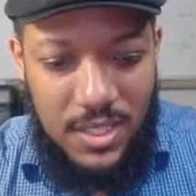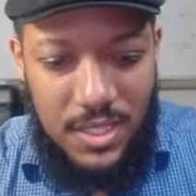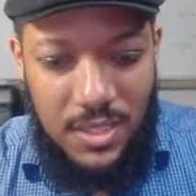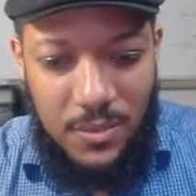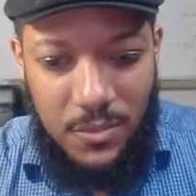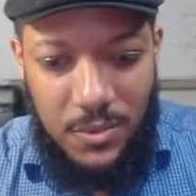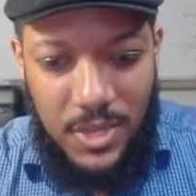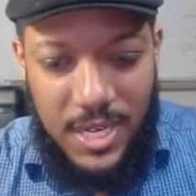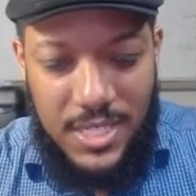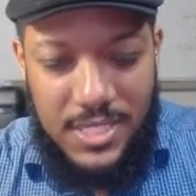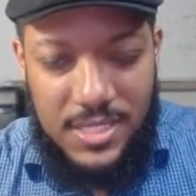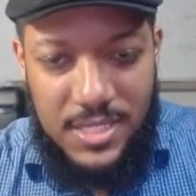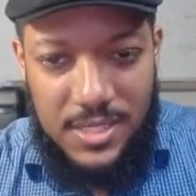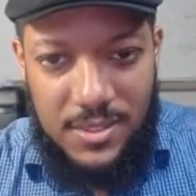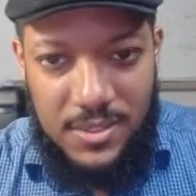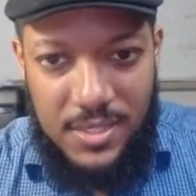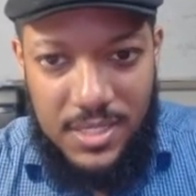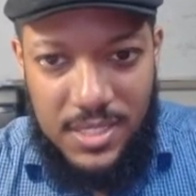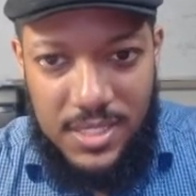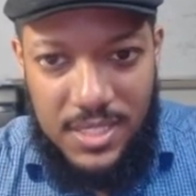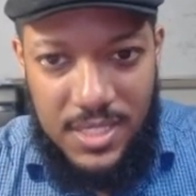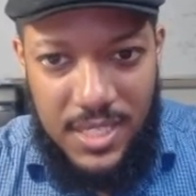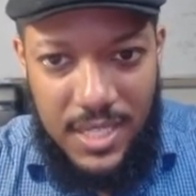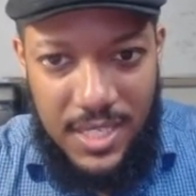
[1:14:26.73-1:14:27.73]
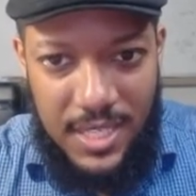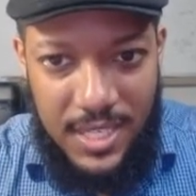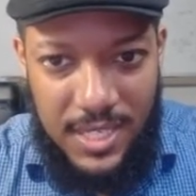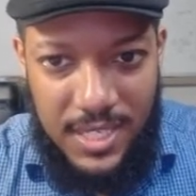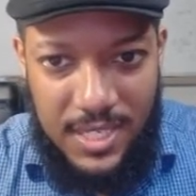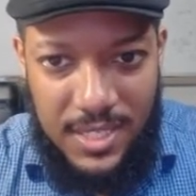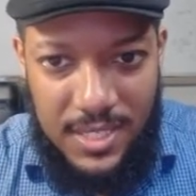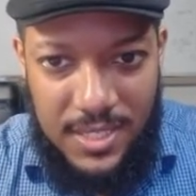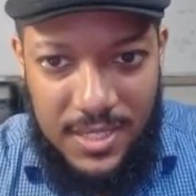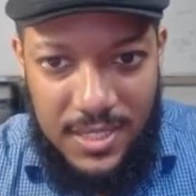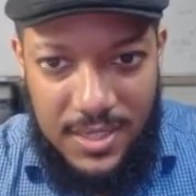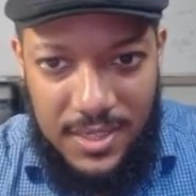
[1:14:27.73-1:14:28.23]
We're actually going to
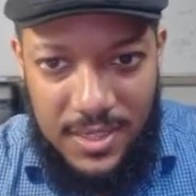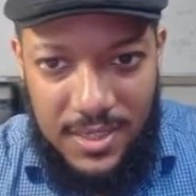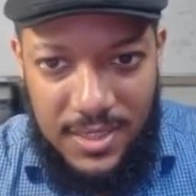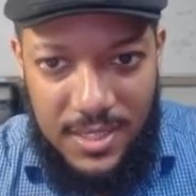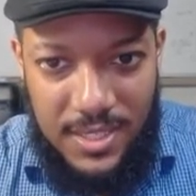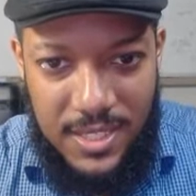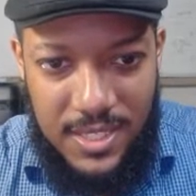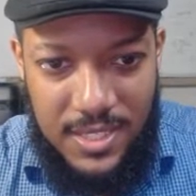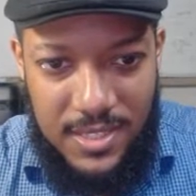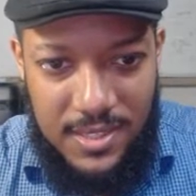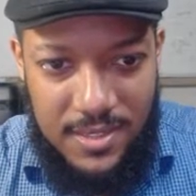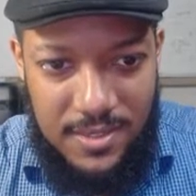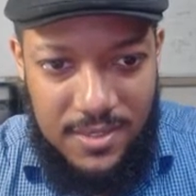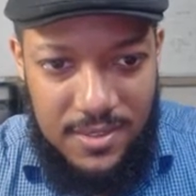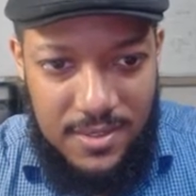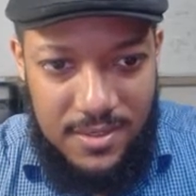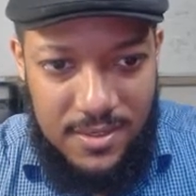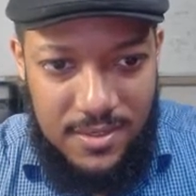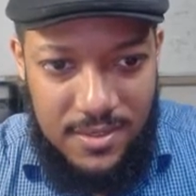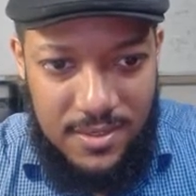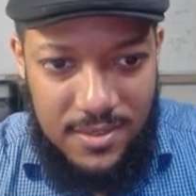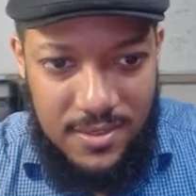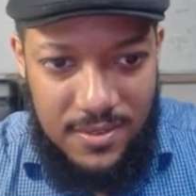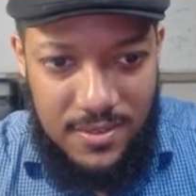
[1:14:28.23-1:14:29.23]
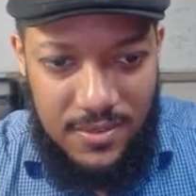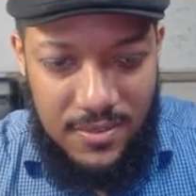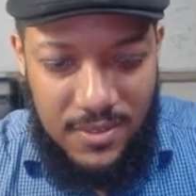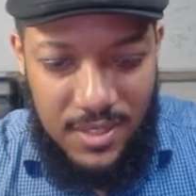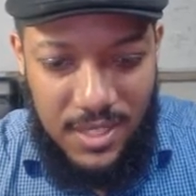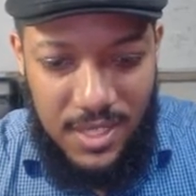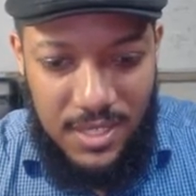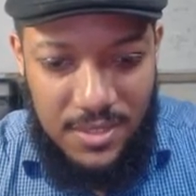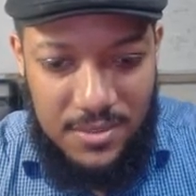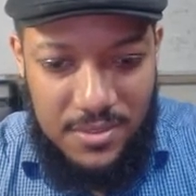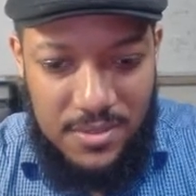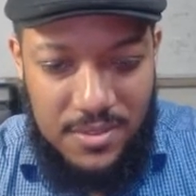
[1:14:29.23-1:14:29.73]
take these that
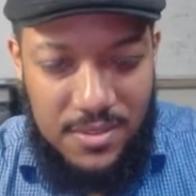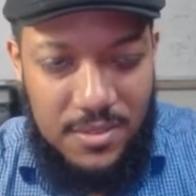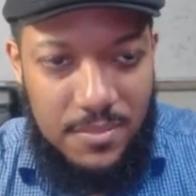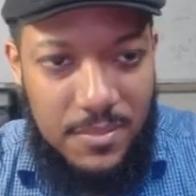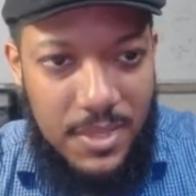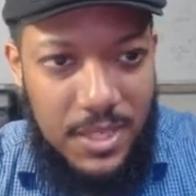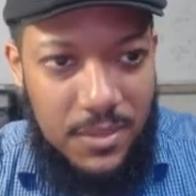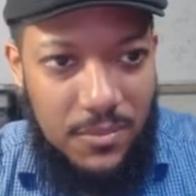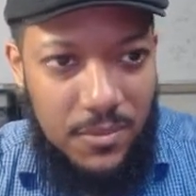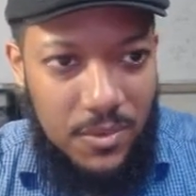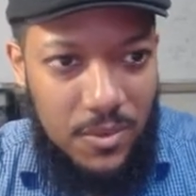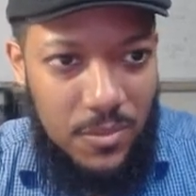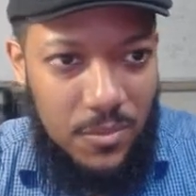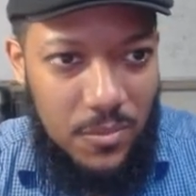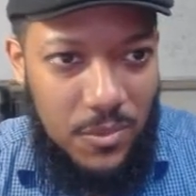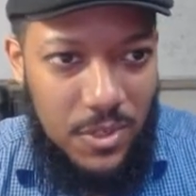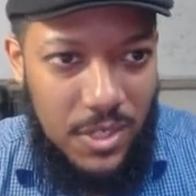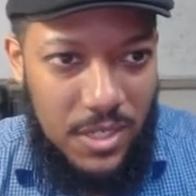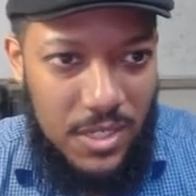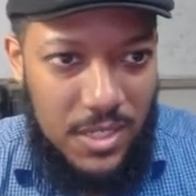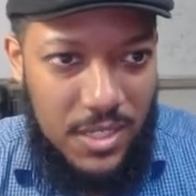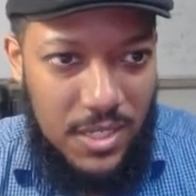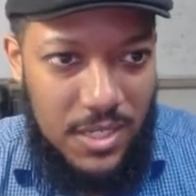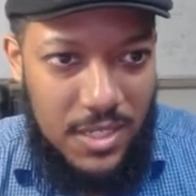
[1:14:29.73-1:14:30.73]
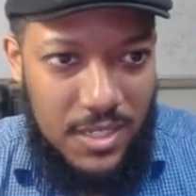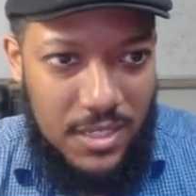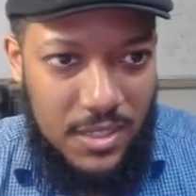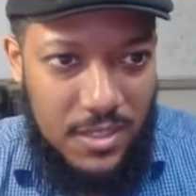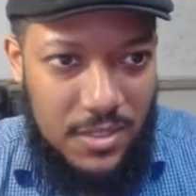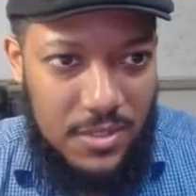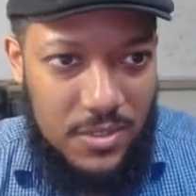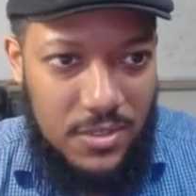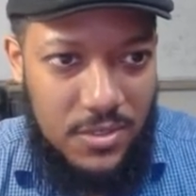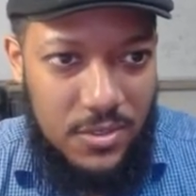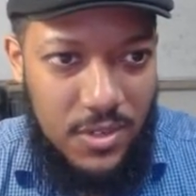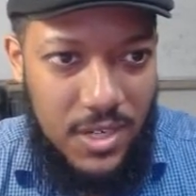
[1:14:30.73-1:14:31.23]
I use in the bedroom. We're going to
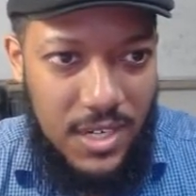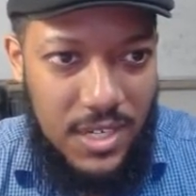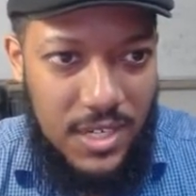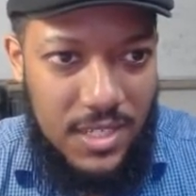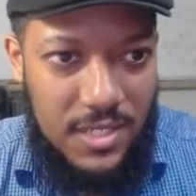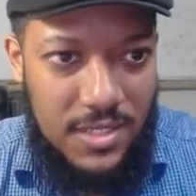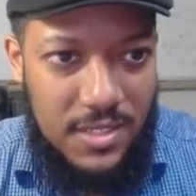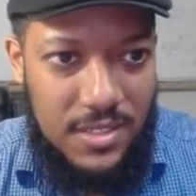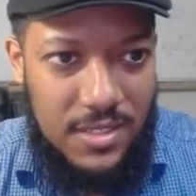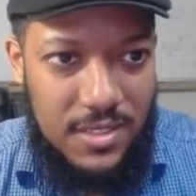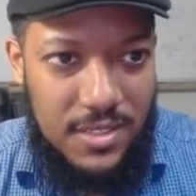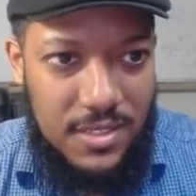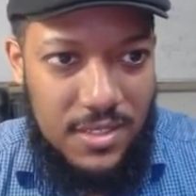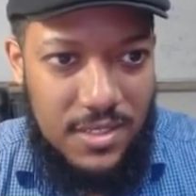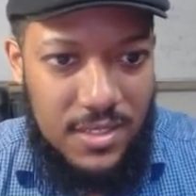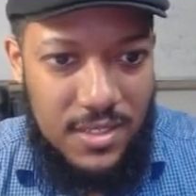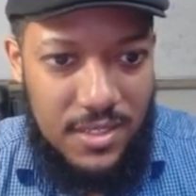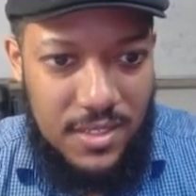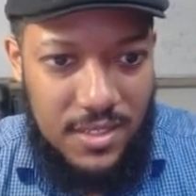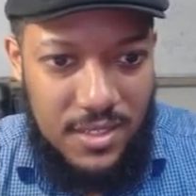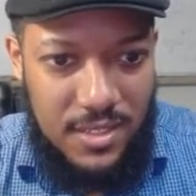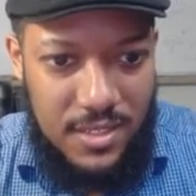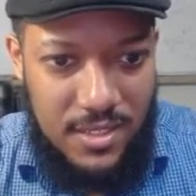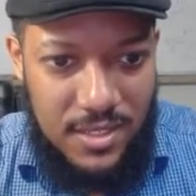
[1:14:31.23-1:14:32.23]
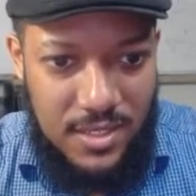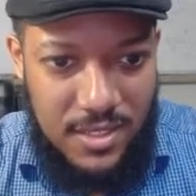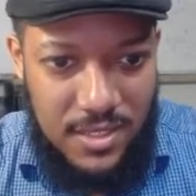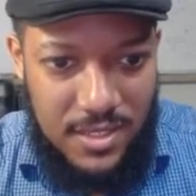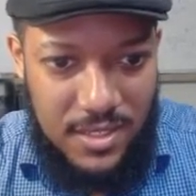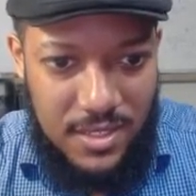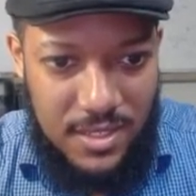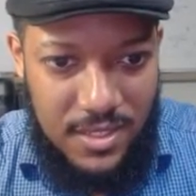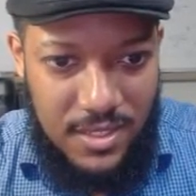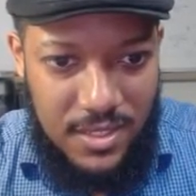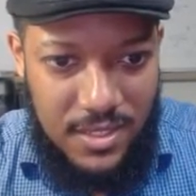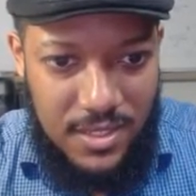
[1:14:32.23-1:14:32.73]
unconstrain it,
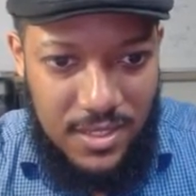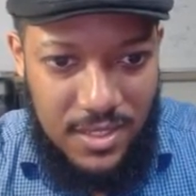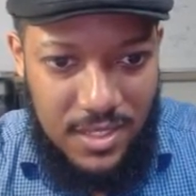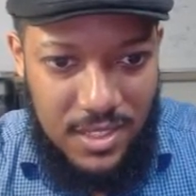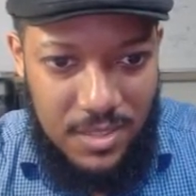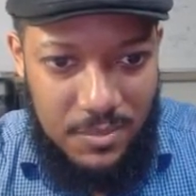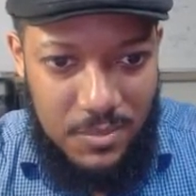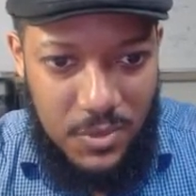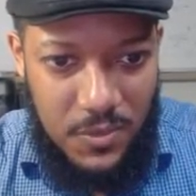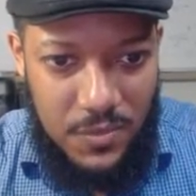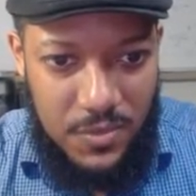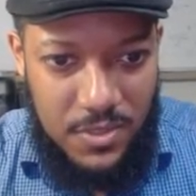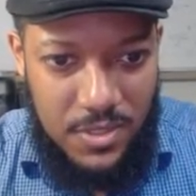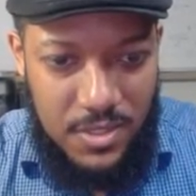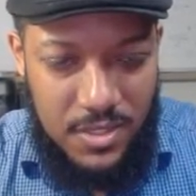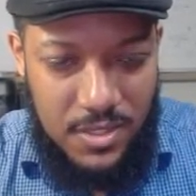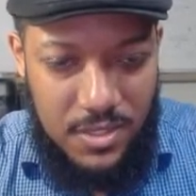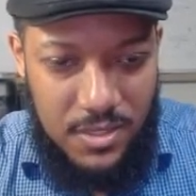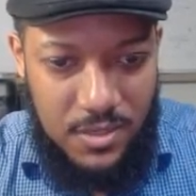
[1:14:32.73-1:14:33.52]
come over to this